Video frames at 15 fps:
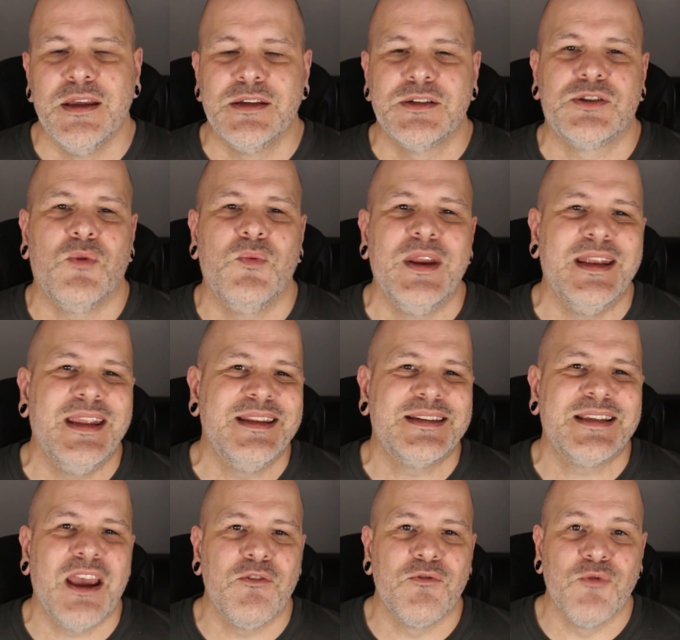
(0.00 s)
So we need
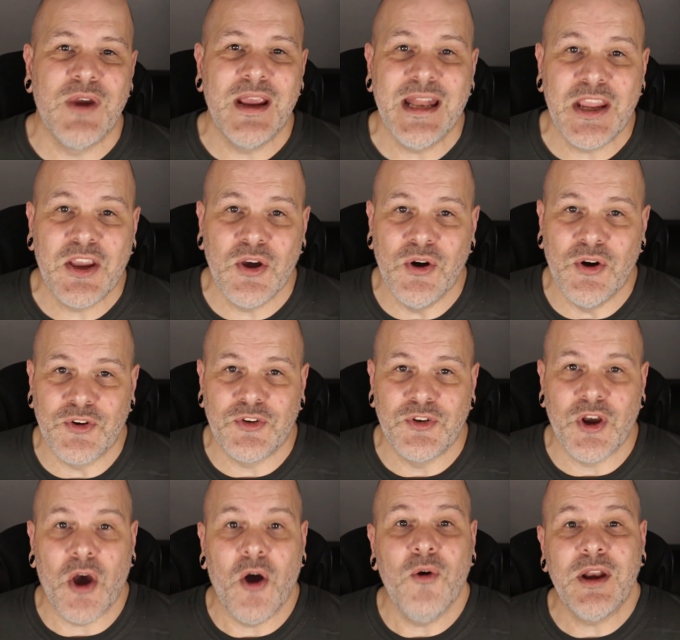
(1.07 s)
to get really good,
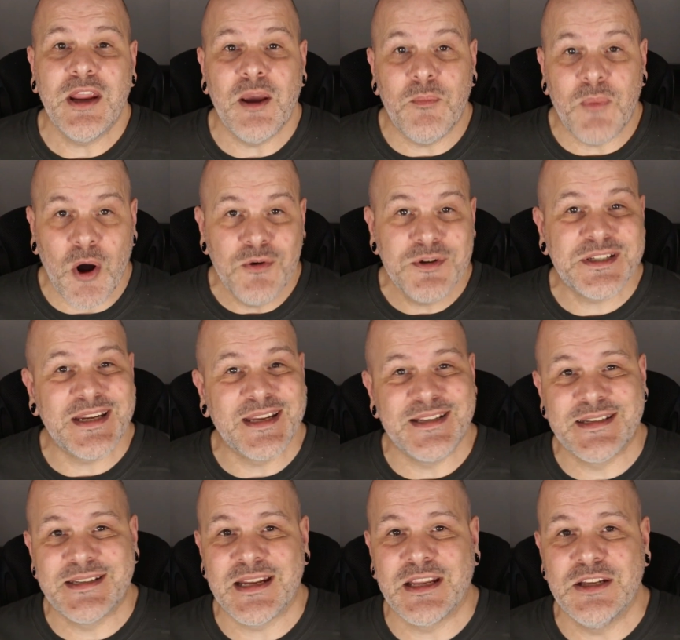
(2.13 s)
not only at posting
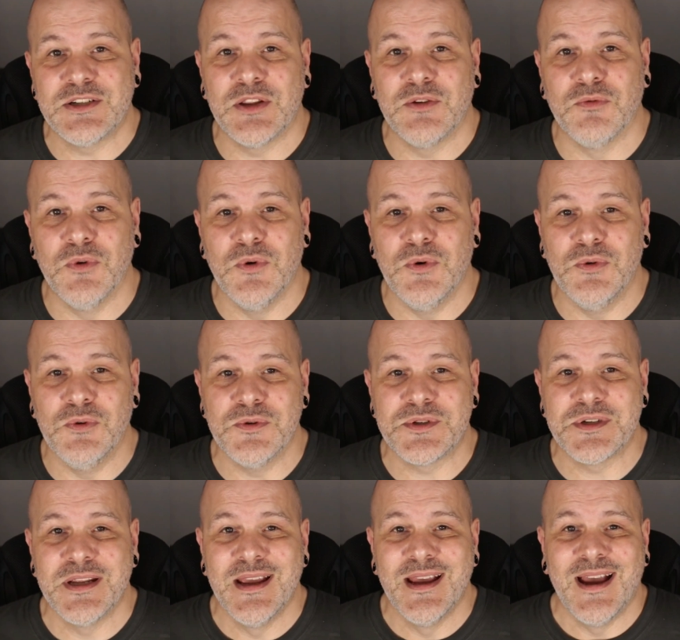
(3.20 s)
and sticking to the
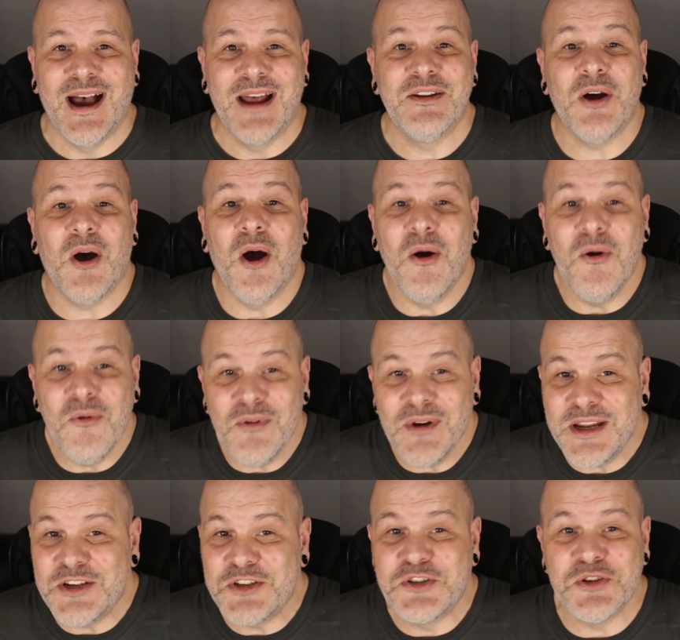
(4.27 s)
rules, and not
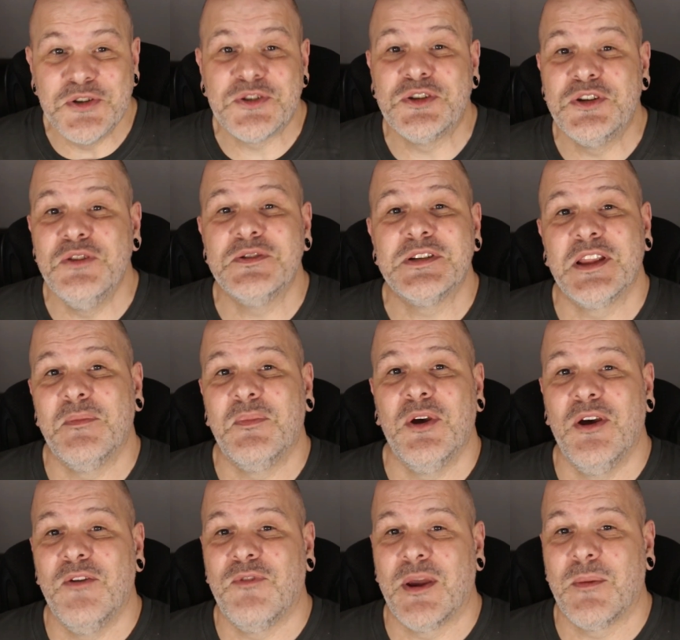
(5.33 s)
only just using the
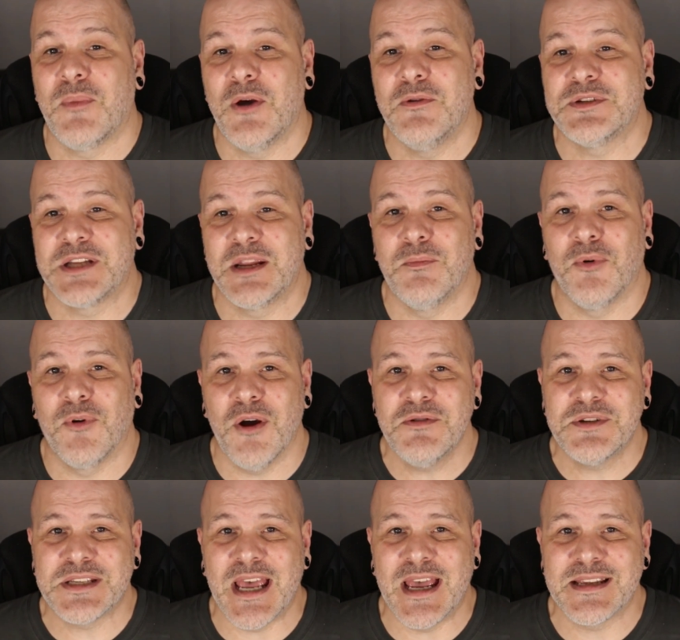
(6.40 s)
perfect posting
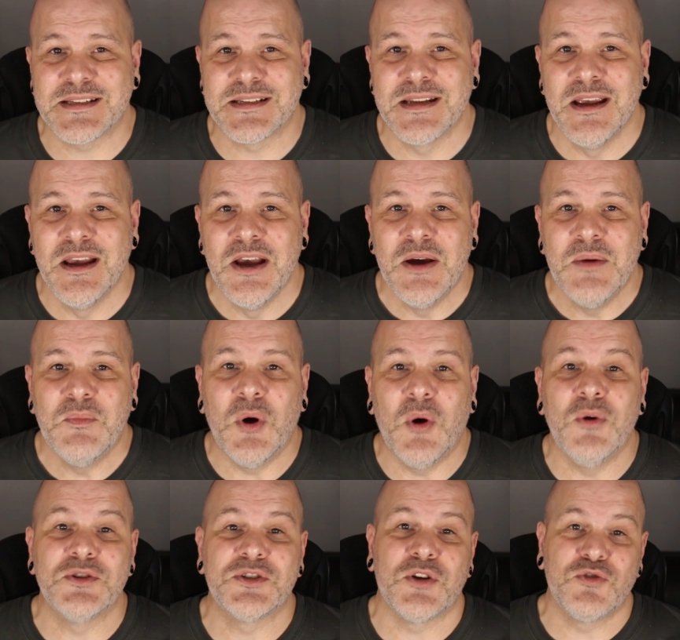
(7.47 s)
process, but
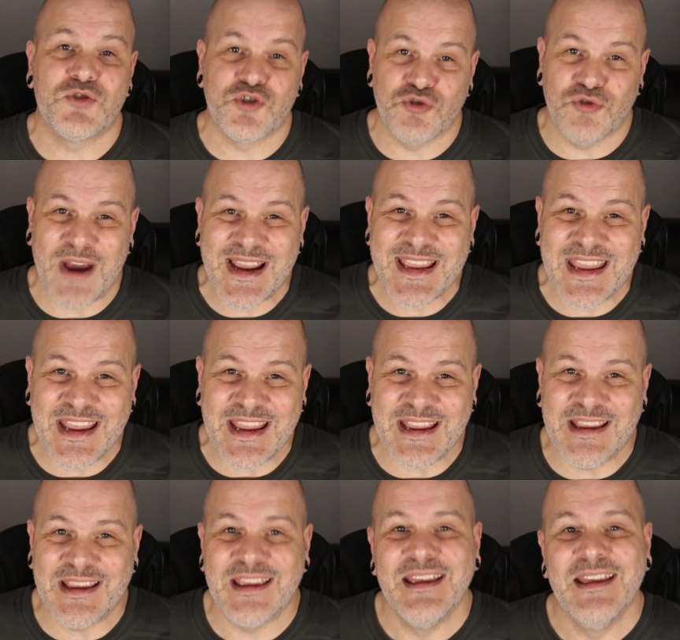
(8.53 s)
also
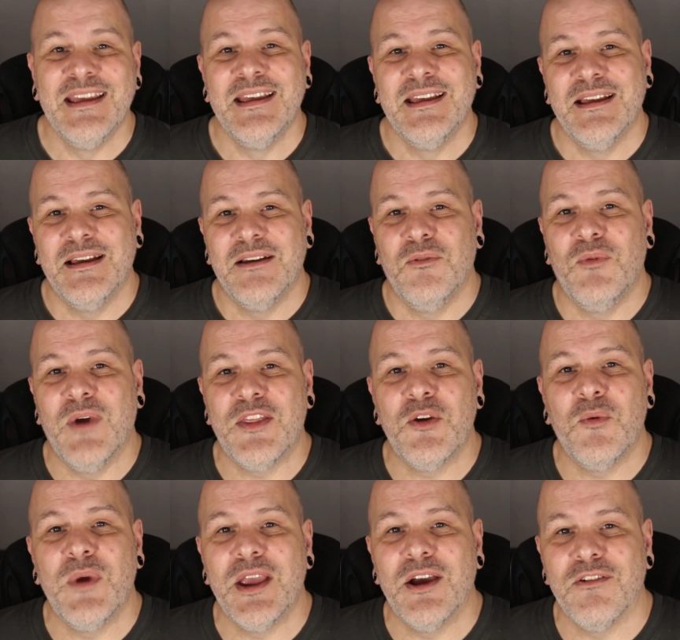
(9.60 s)
tracking
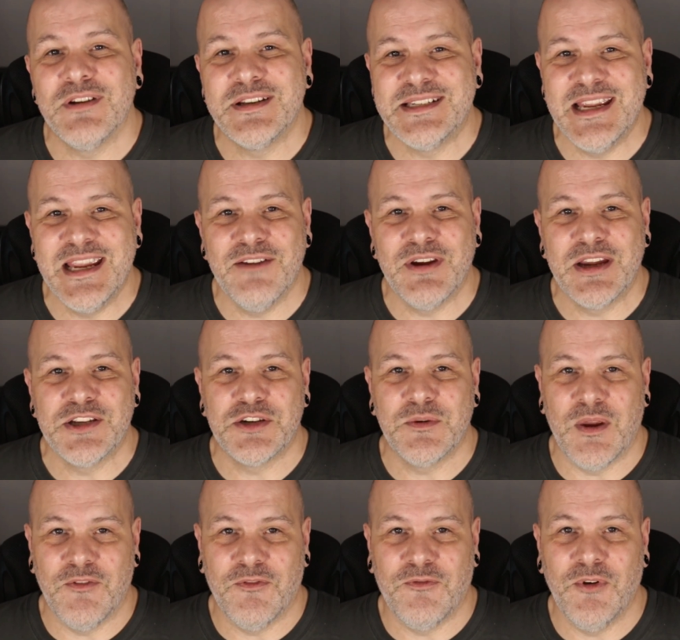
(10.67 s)
whether we are adhering to
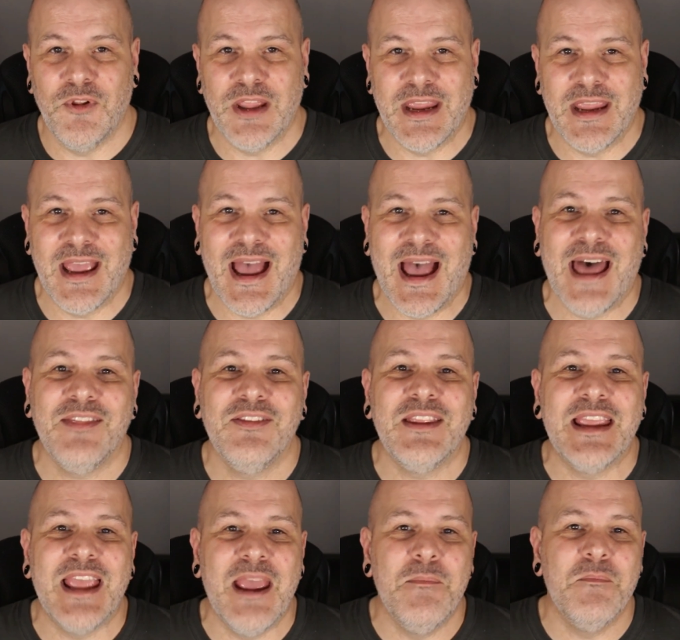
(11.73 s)
it fully and
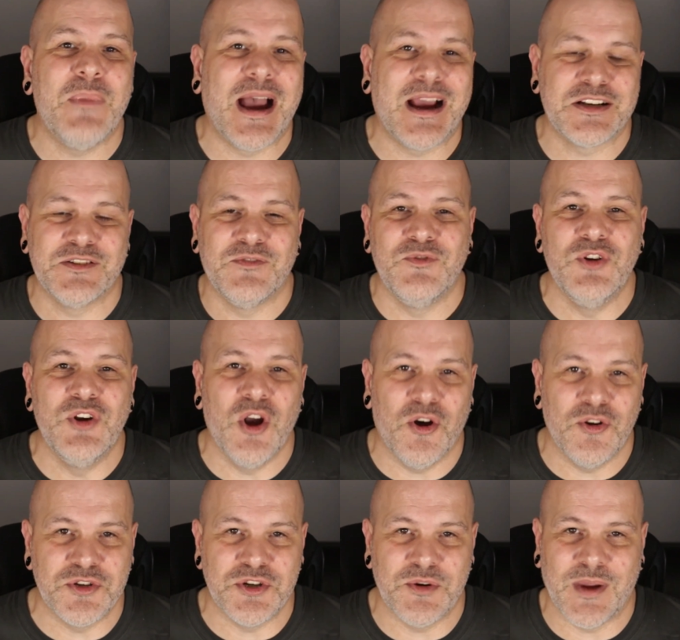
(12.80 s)
the impact of
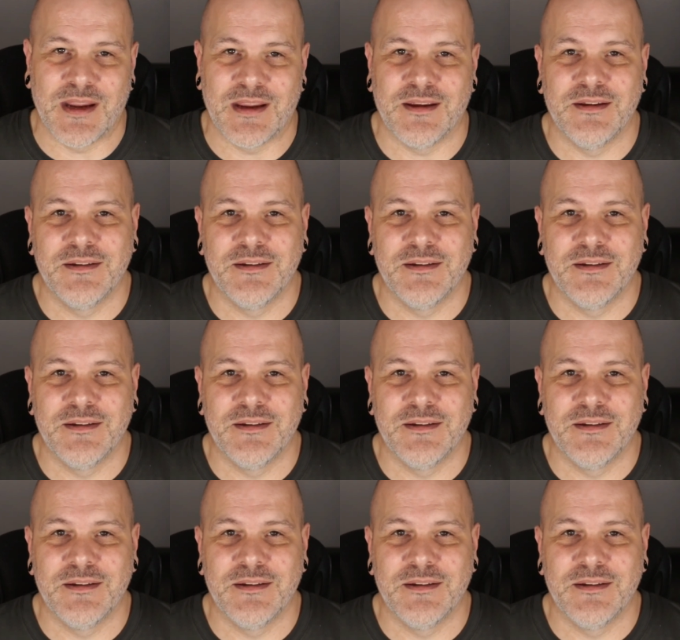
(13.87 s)
not doing.